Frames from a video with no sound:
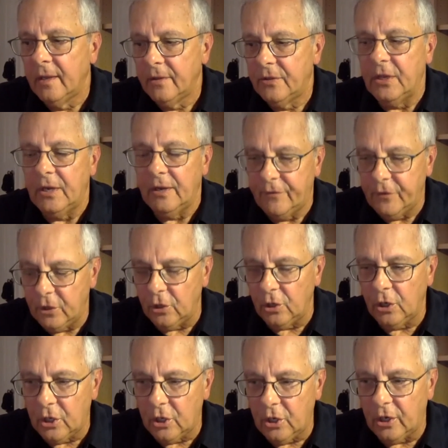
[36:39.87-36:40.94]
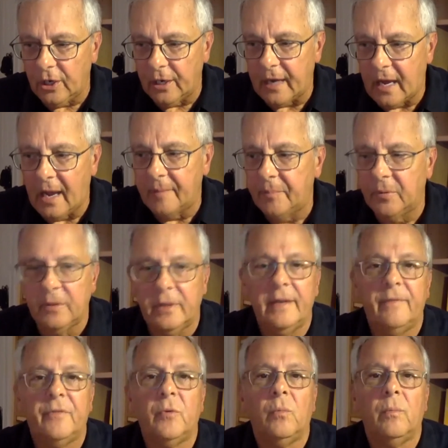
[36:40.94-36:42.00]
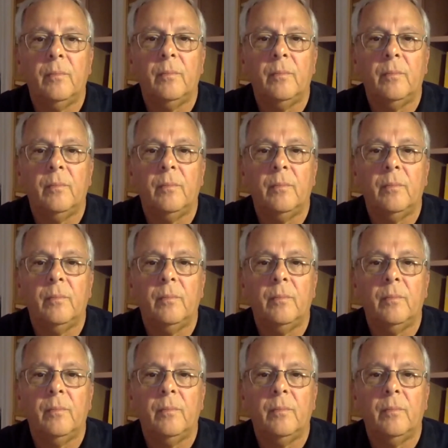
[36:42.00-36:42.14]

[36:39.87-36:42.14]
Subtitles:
that if you're good, I believe the